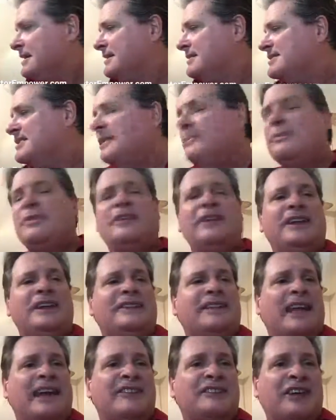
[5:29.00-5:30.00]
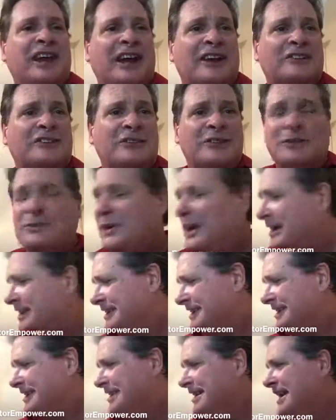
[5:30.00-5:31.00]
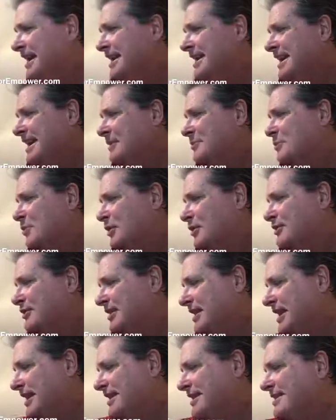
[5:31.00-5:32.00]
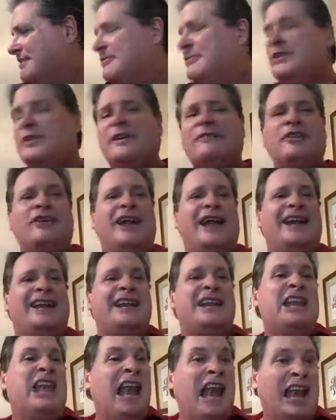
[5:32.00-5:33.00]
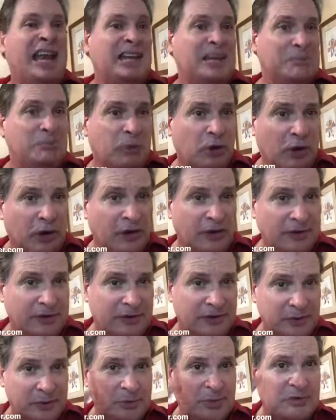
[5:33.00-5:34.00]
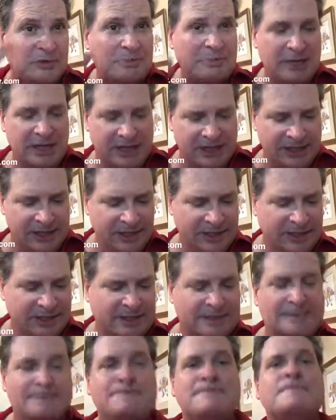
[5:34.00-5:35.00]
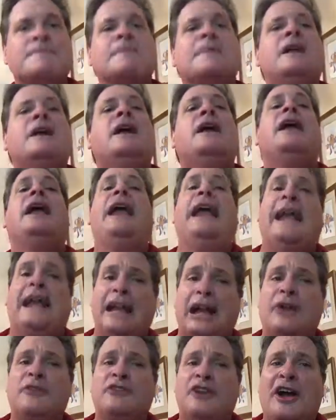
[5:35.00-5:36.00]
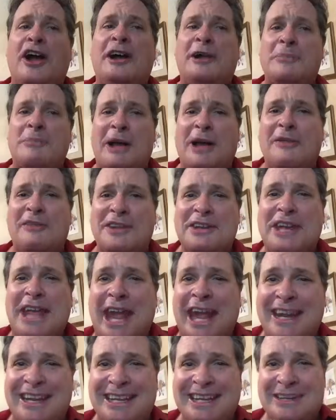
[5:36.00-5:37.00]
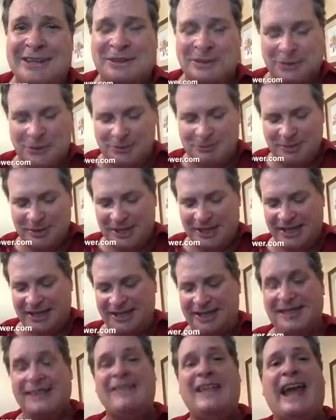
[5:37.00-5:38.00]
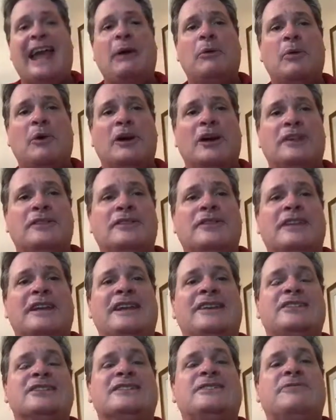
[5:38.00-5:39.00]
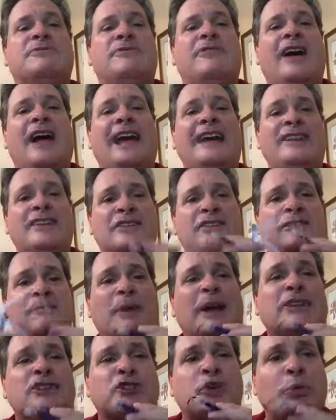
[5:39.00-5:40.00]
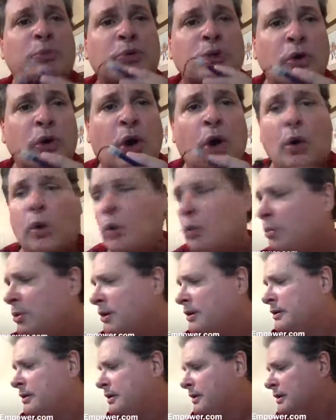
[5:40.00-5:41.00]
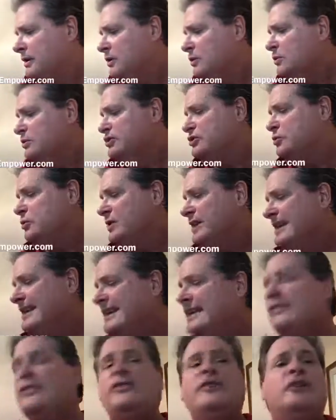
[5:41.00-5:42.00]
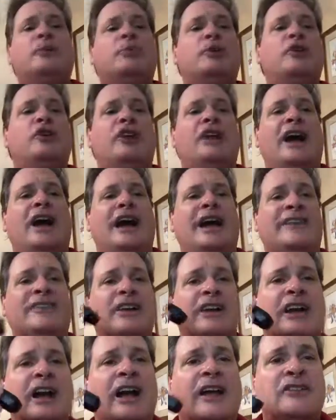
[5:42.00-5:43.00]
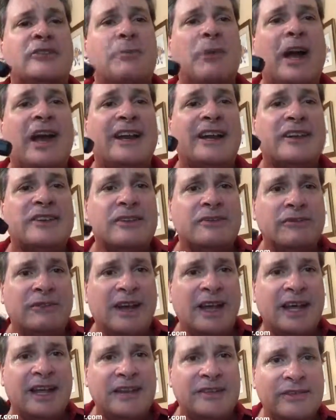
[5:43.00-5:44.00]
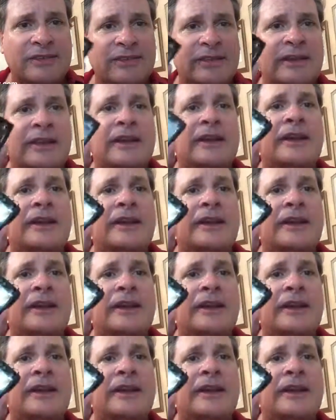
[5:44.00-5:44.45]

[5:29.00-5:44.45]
something that Dr. Arena and I had worked on. And if you ever had a nagging partner, it was me. And I'll talk about the nagging a little bit, and that is to find a special probe which we could to put on the cosmetic device